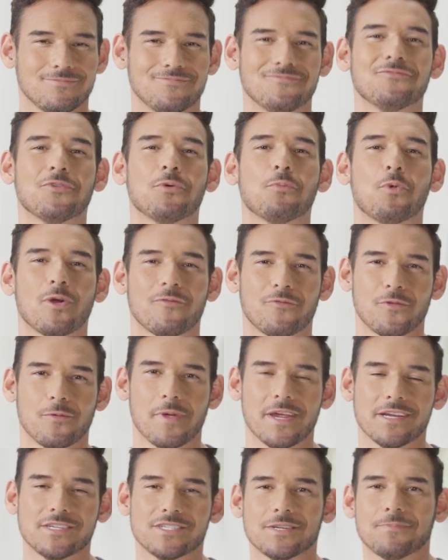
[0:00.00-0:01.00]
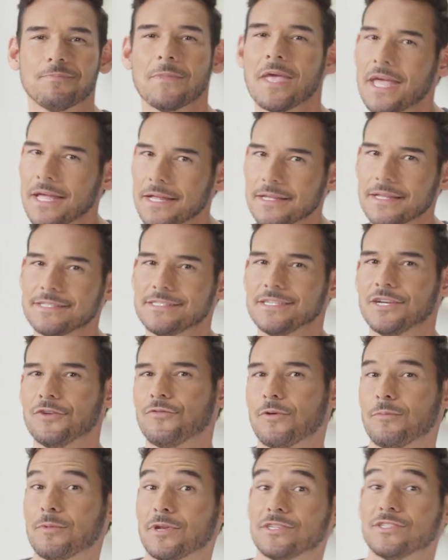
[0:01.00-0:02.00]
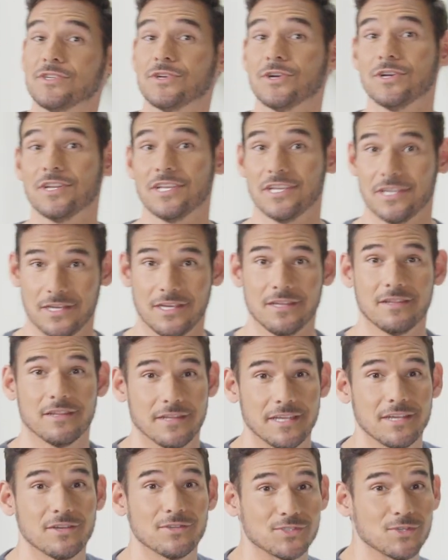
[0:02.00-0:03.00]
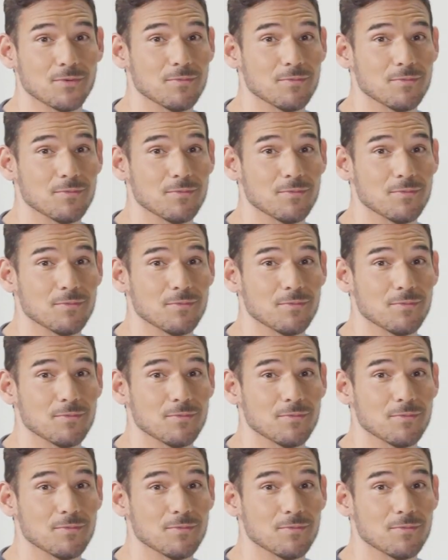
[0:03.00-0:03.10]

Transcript: For more information, let's hear from an attorney in the LegalZoom